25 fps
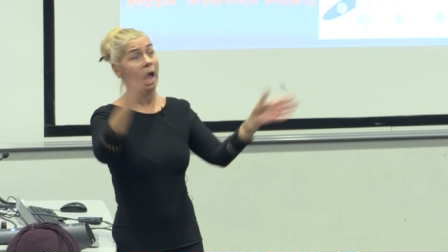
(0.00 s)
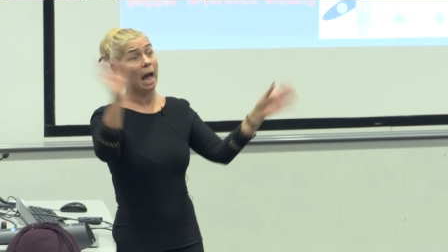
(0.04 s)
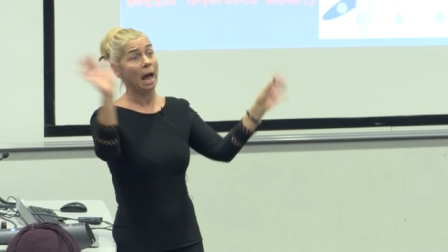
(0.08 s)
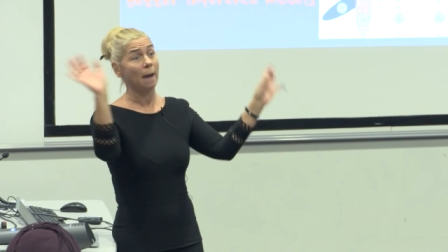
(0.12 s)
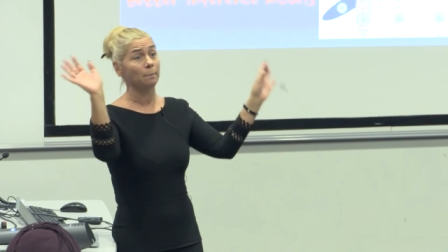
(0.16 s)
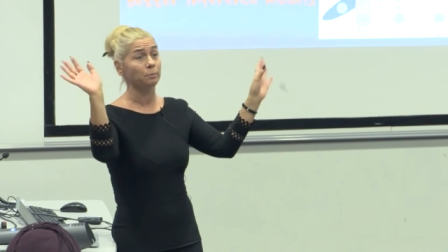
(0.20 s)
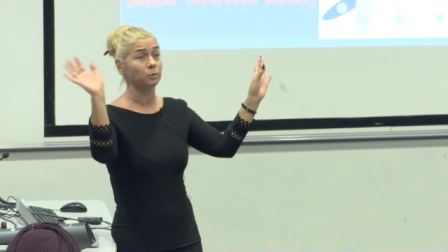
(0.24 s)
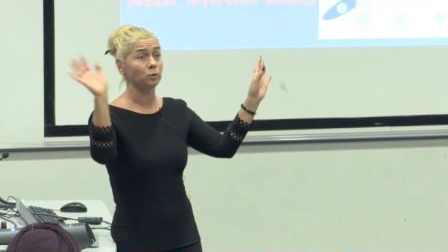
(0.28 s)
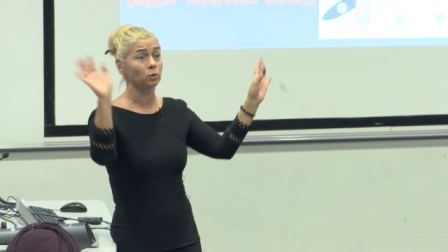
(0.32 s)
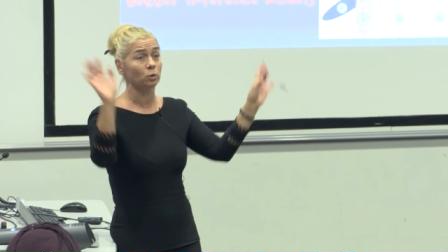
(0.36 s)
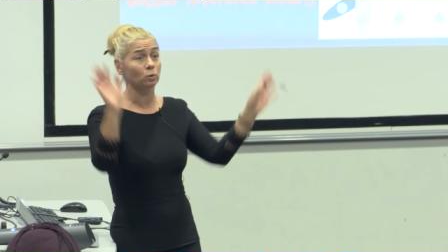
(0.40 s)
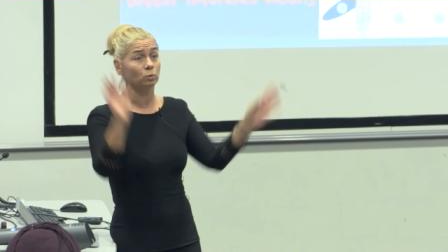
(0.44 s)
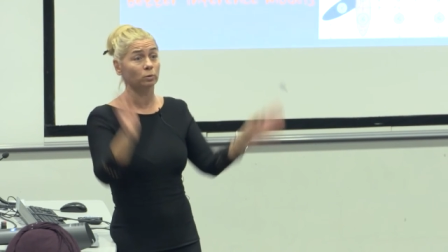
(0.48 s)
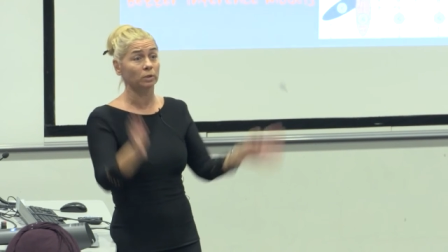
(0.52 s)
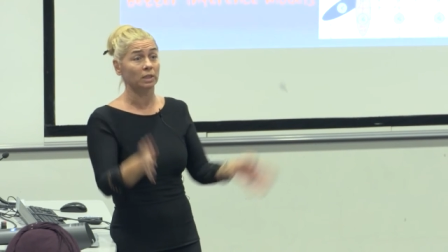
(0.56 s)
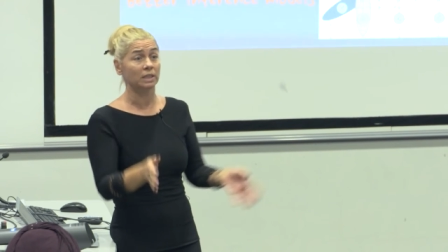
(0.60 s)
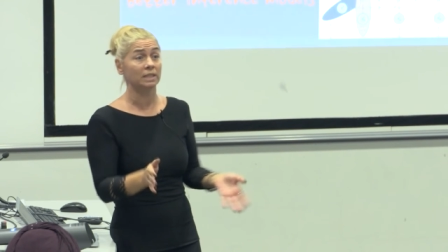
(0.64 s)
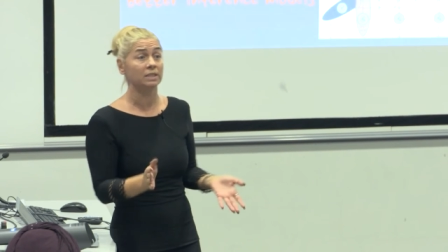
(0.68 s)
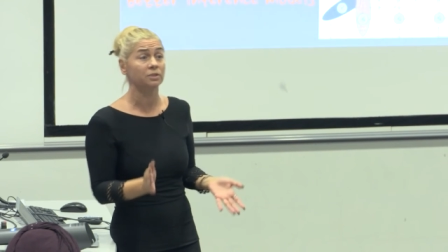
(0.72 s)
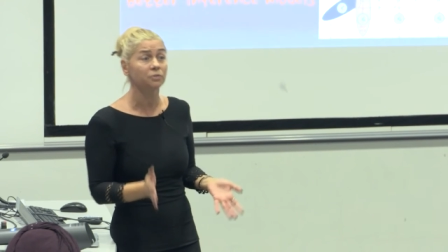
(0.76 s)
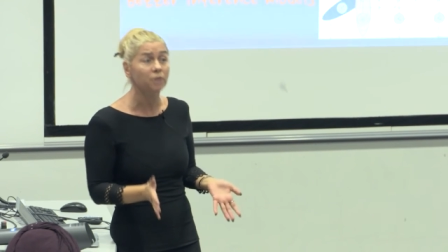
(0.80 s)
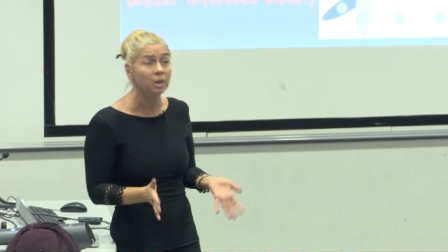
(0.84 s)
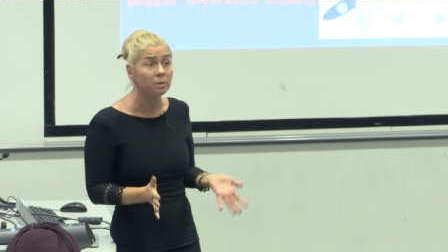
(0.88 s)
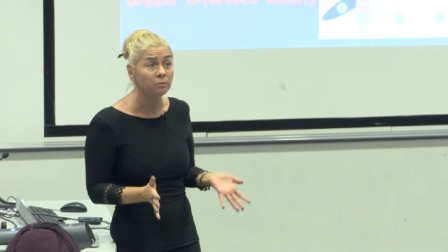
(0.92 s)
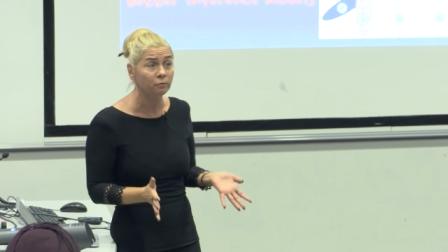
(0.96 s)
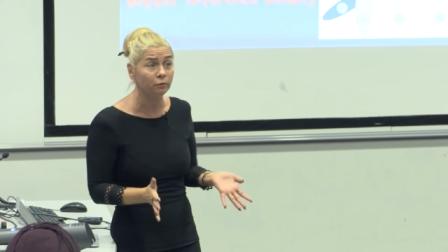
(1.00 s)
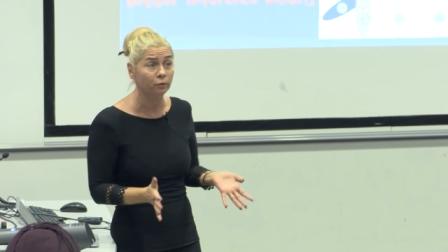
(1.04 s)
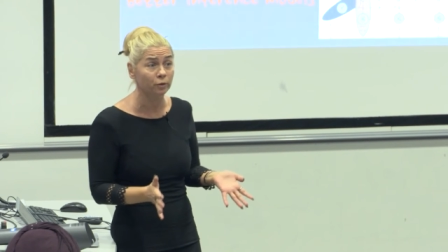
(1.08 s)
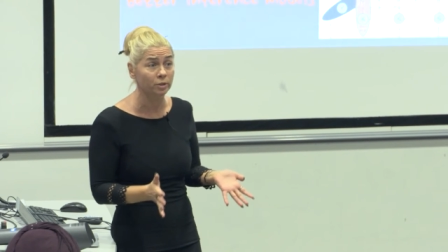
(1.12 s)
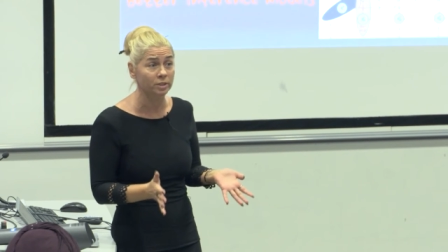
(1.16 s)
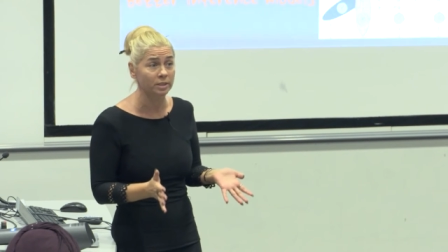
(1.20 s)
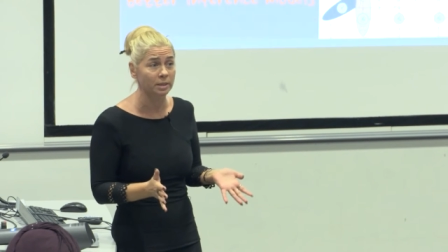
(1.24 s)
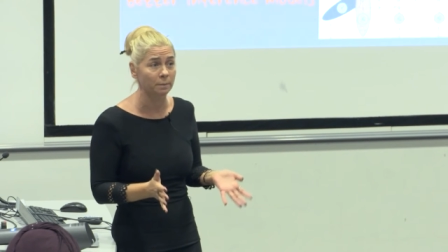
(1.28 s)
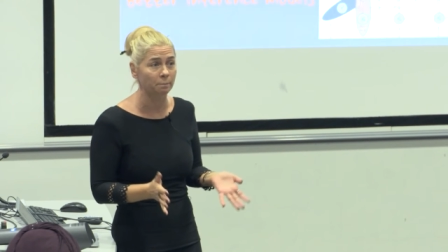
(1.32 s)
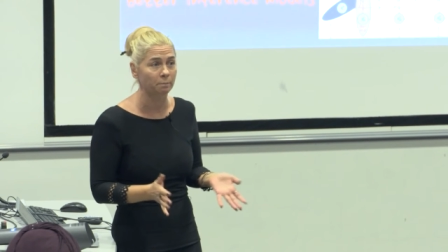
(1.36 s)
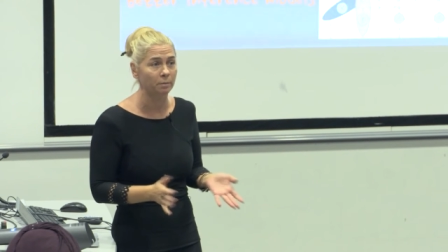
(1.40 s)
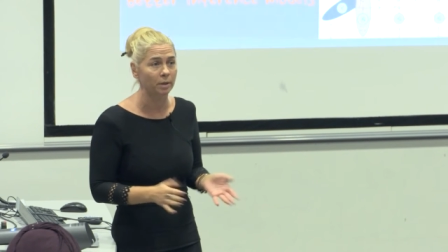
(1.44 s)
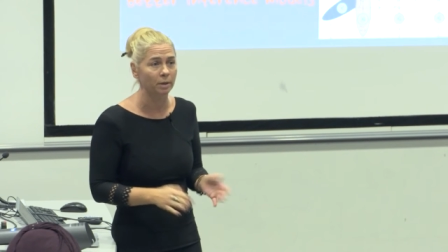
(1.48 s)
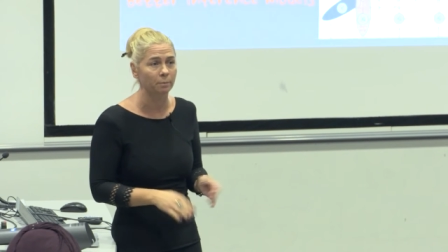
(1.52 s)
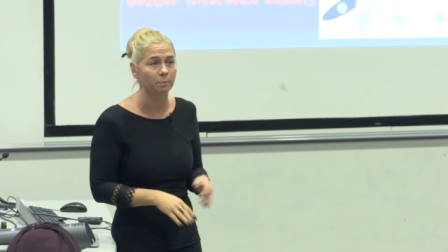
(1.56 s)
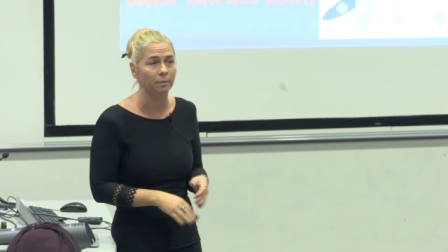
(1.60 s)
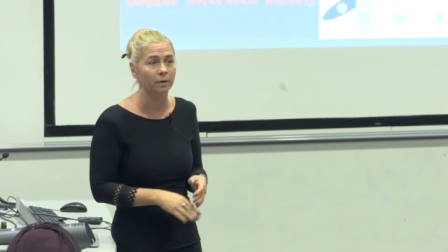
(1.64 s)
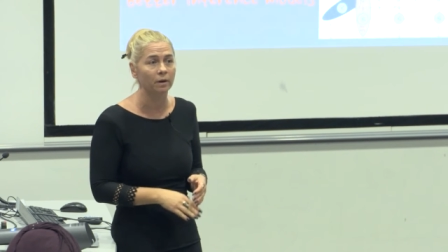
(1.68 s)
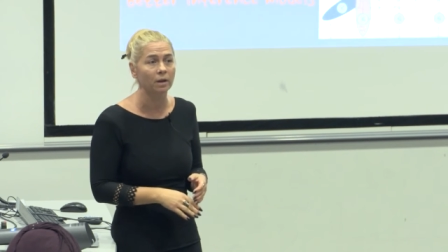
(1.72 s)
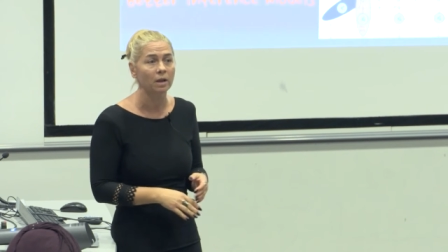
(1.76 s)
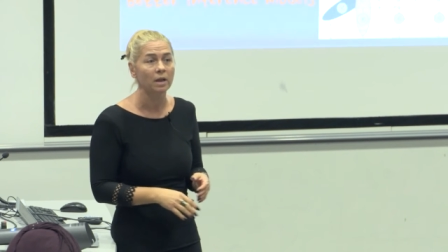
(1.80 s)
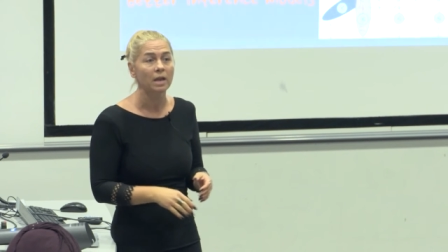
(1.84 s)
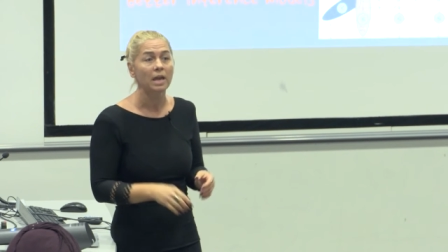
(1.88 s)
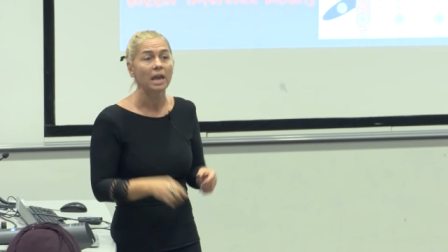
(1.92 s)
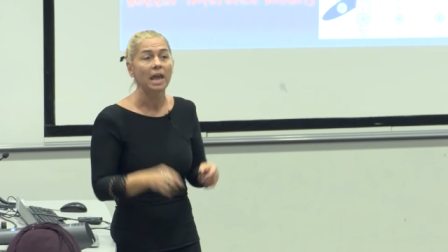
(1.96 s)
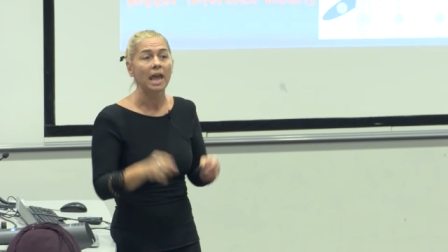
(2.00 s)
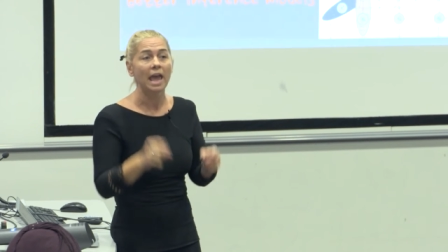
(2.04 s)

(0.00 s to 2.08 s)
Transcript: absolute extreme for some people